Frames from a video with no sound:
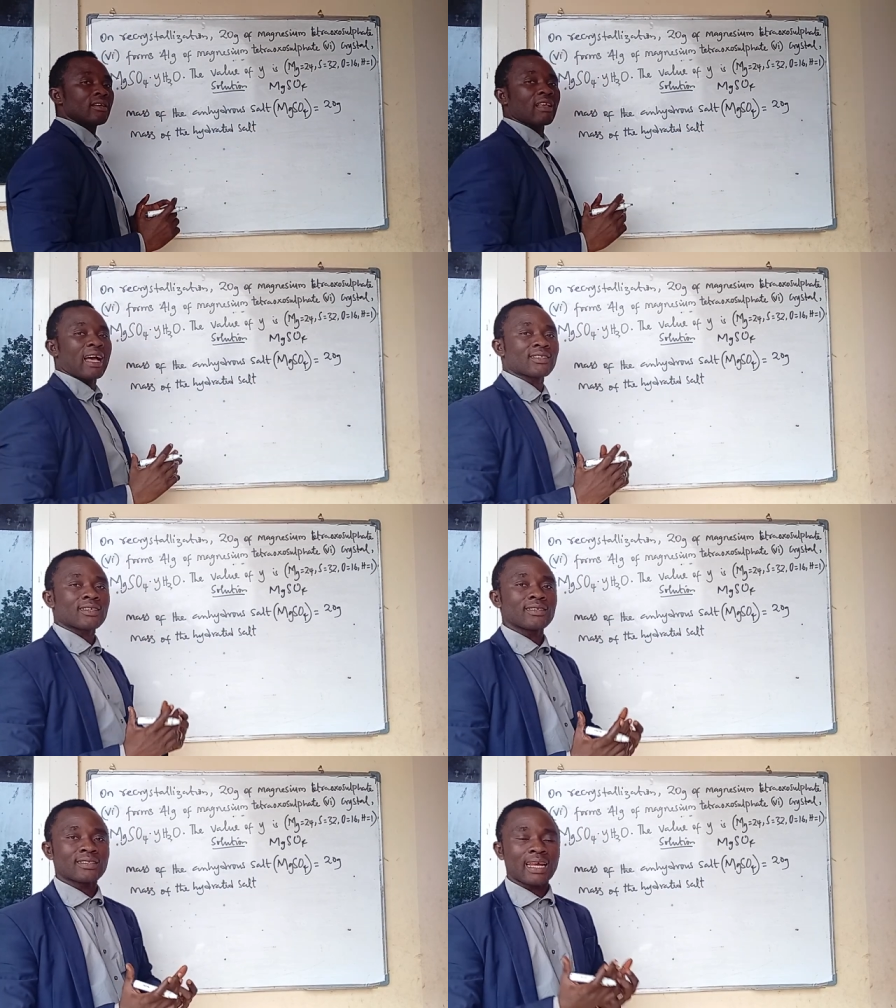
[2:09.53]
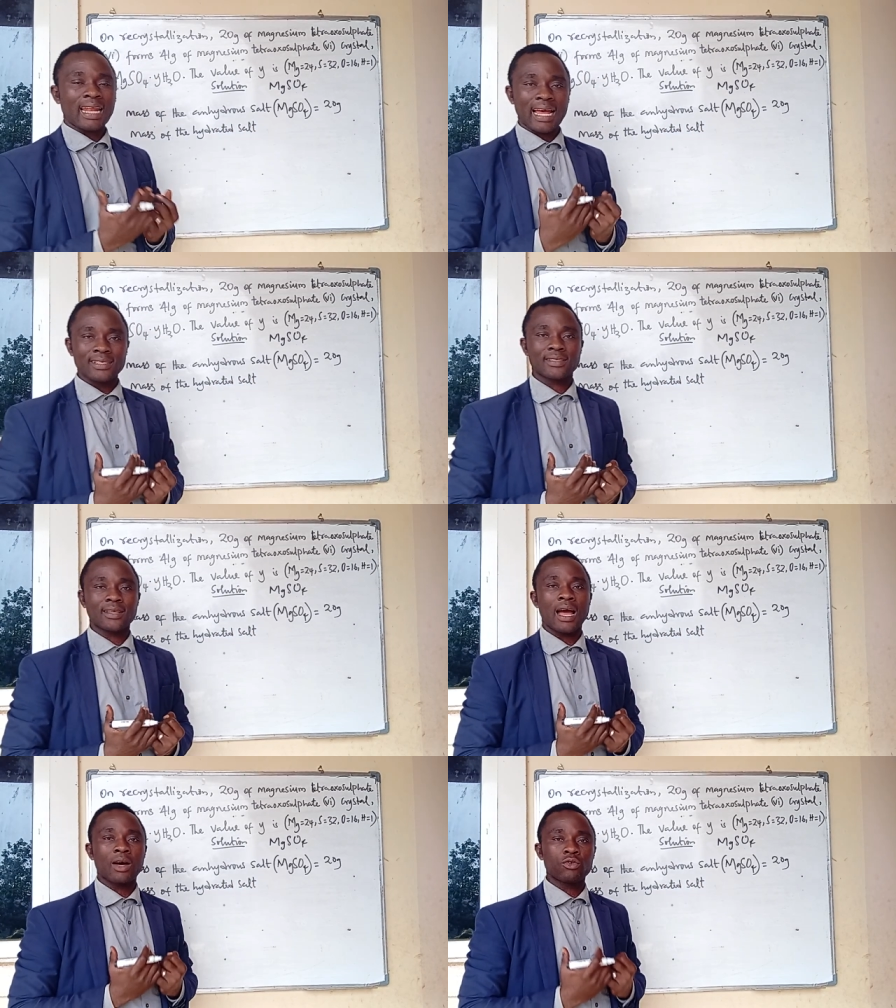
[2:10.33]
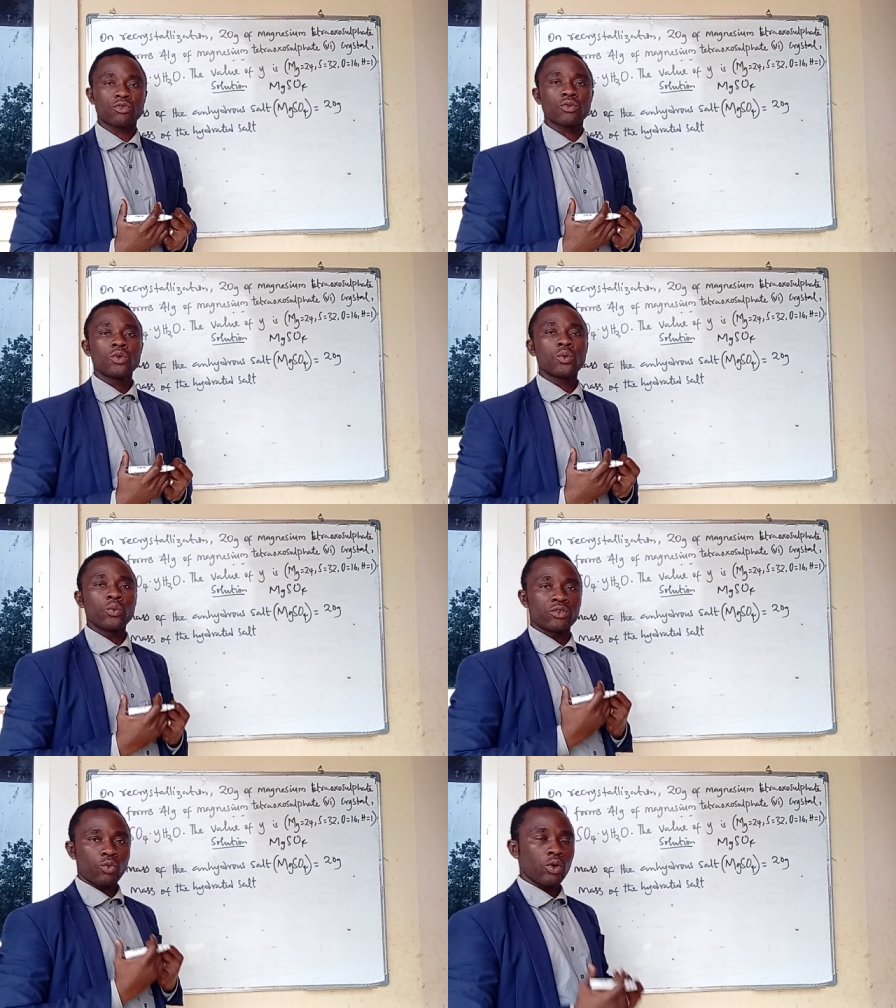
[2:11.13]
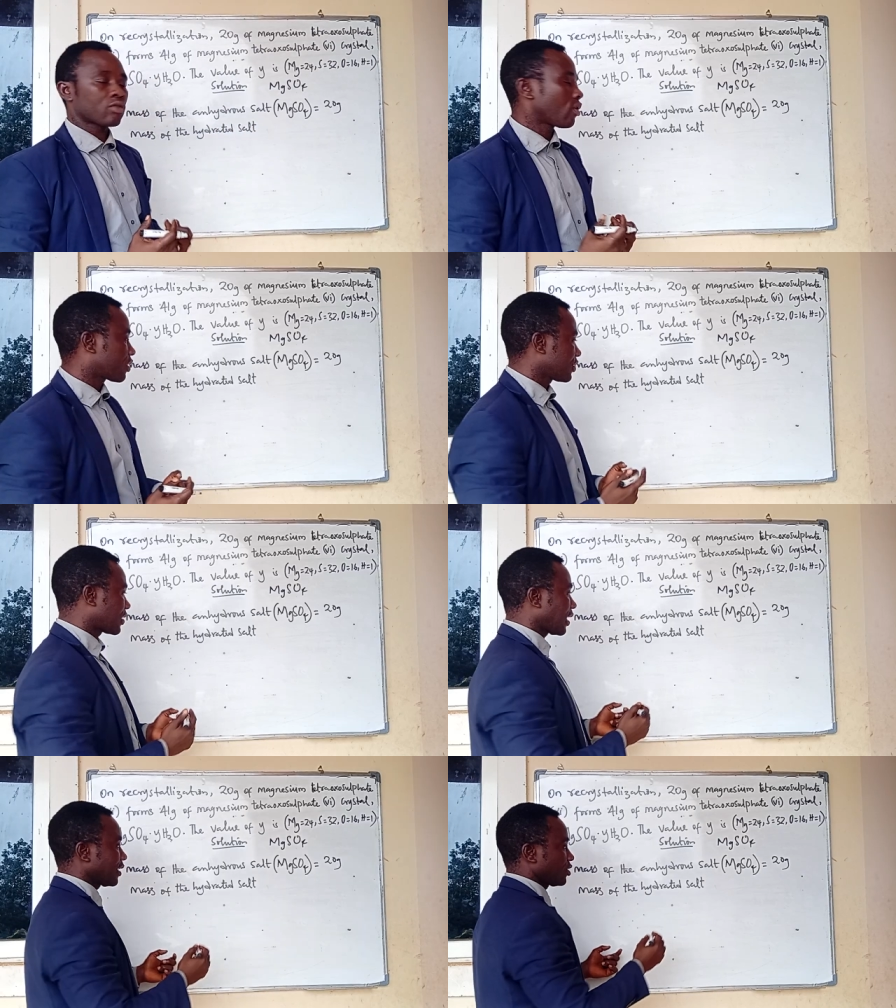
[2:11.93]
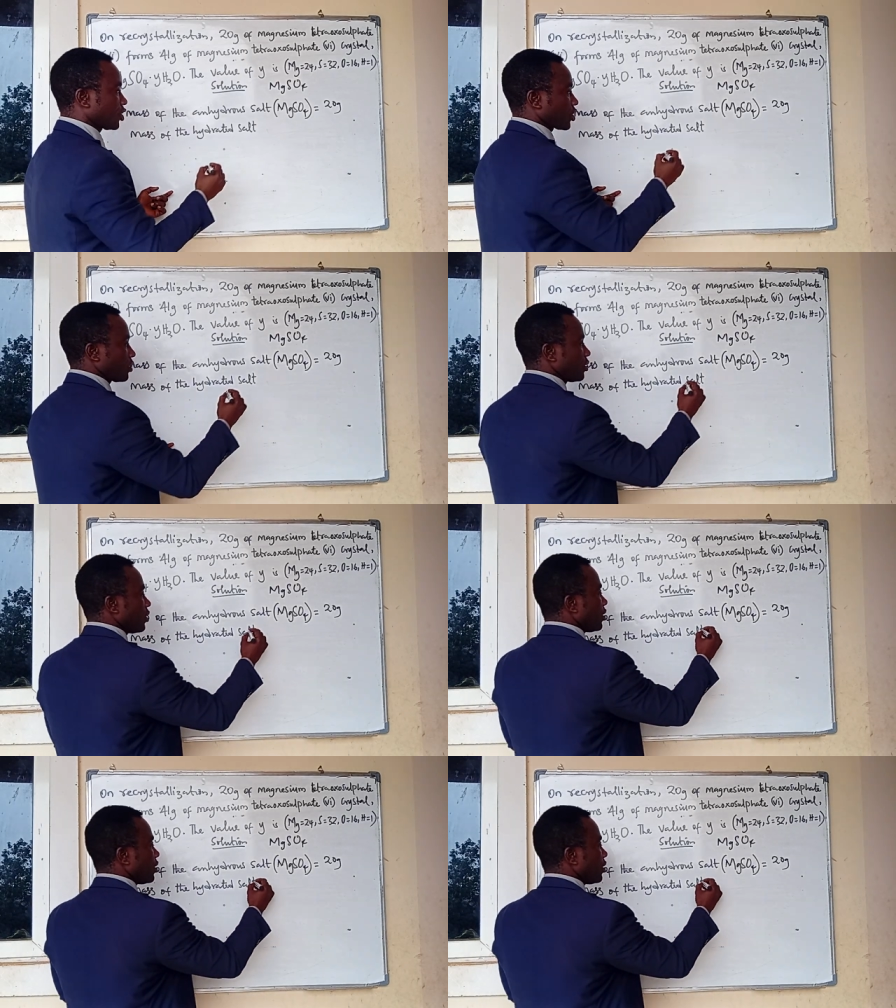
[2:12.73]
it has crystallized out with water or crystallization.